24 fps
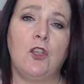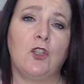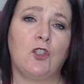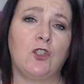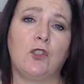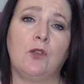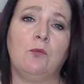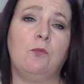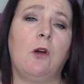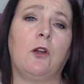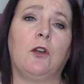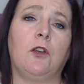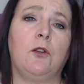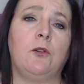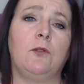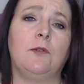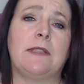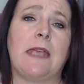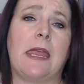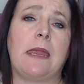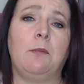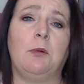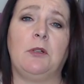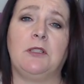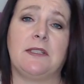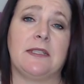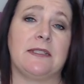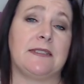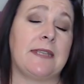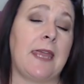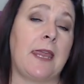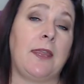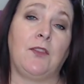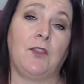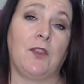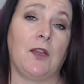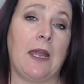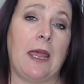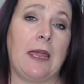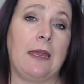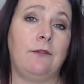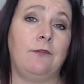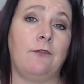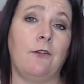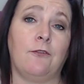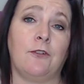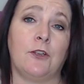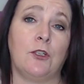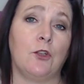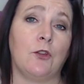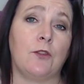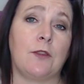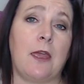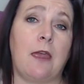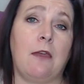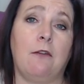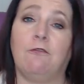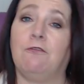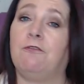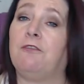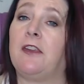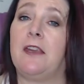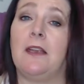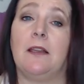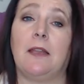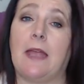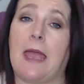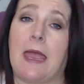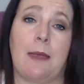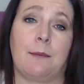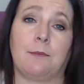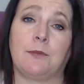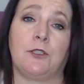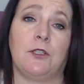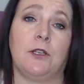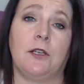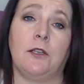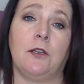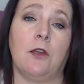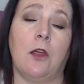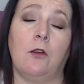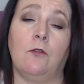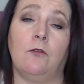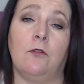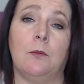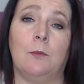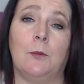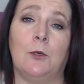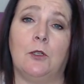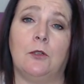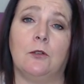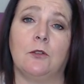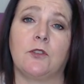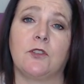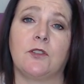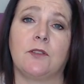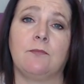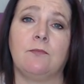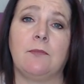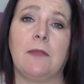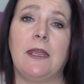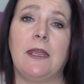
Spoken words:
someone who's able to take the life of another and feel absolutely no remorse.